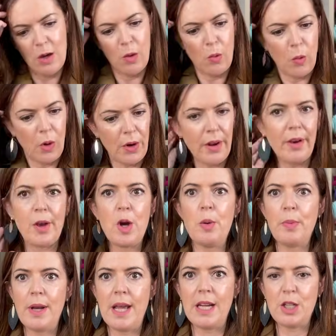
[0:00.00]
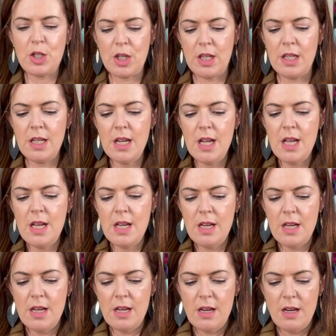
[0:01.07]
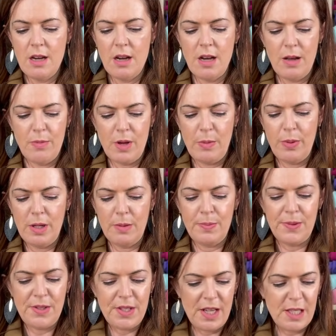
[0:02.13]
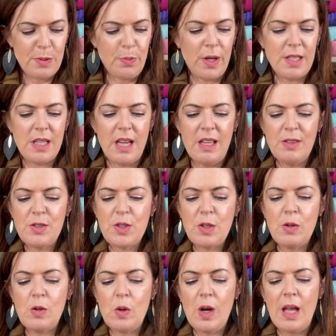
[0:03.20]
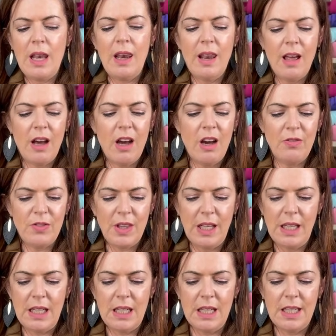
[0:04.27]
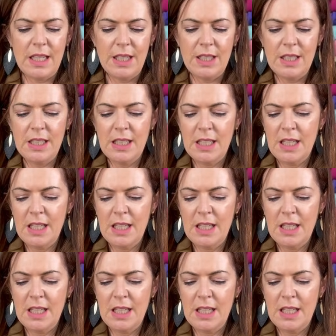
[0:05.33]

What a combination. I'm a bit obsessed by tencel. I love the linen.